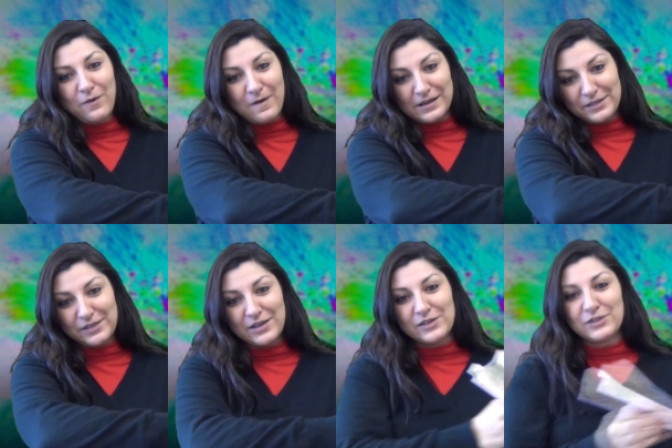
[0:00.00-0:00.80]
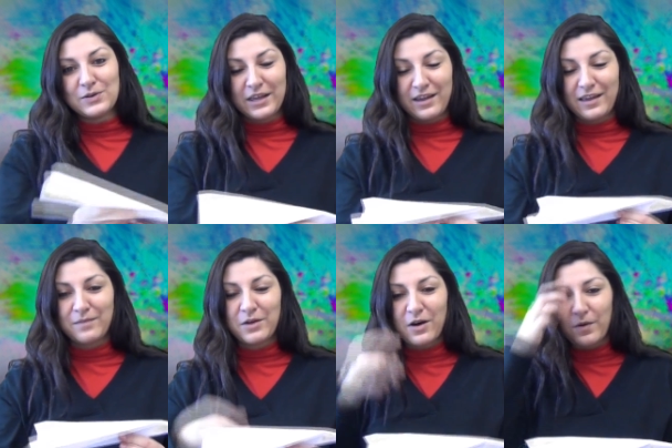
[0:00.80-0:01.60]
force so we can
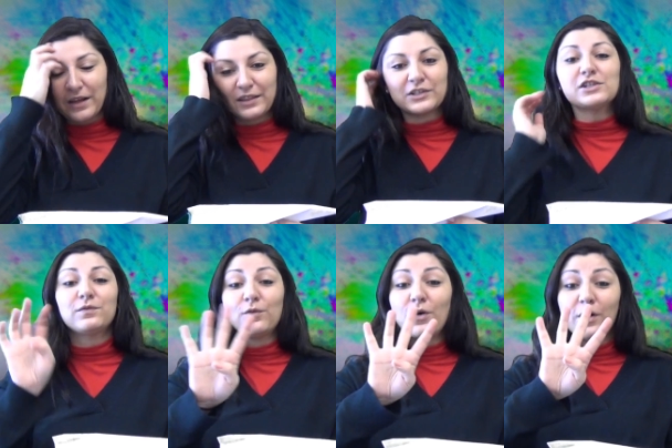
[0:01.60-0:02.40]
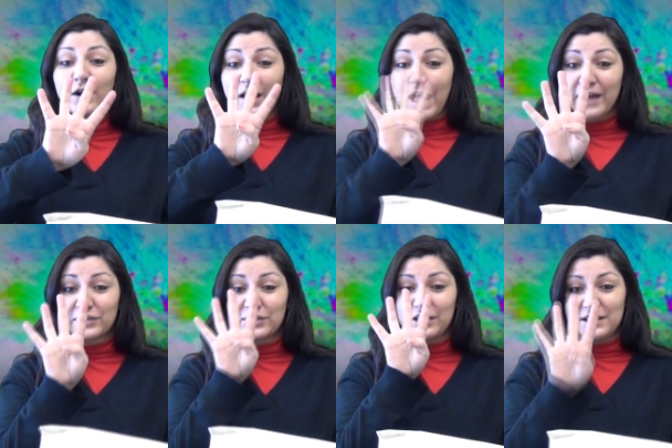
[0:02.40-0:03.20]
keep going. There's four
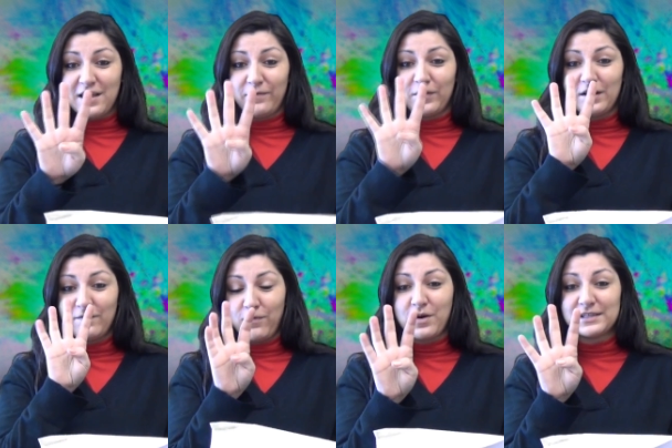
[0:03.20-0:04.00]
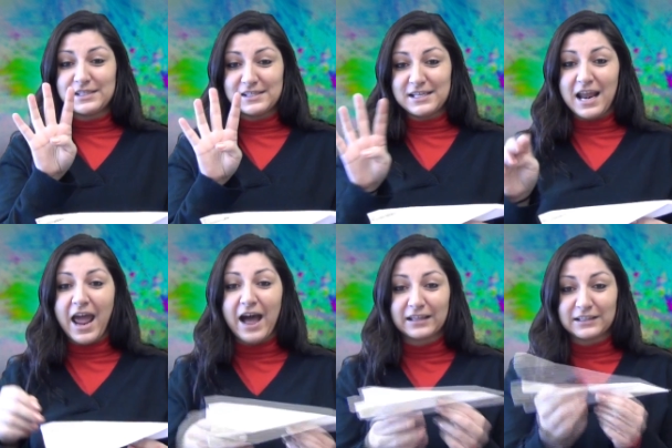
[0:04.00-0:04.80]
actually different forces that
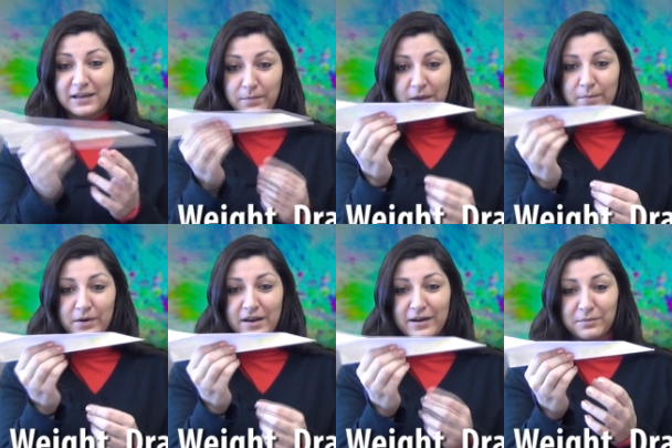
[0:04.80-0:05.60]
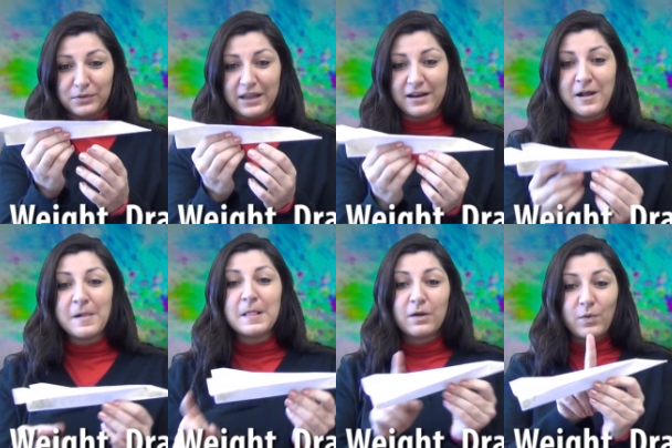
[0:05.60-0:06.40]
act on a paper airplane.
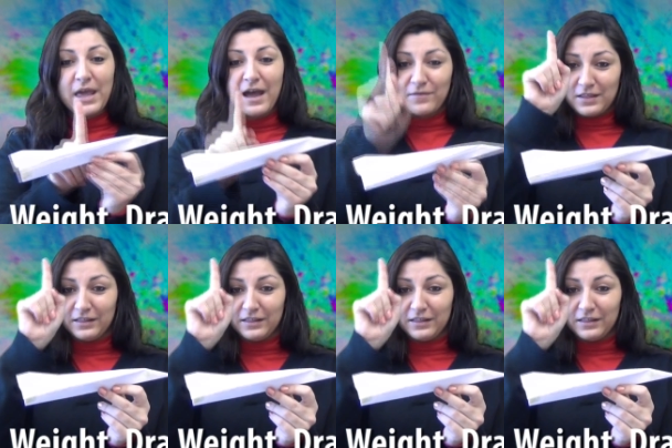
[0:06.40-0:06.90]
We have the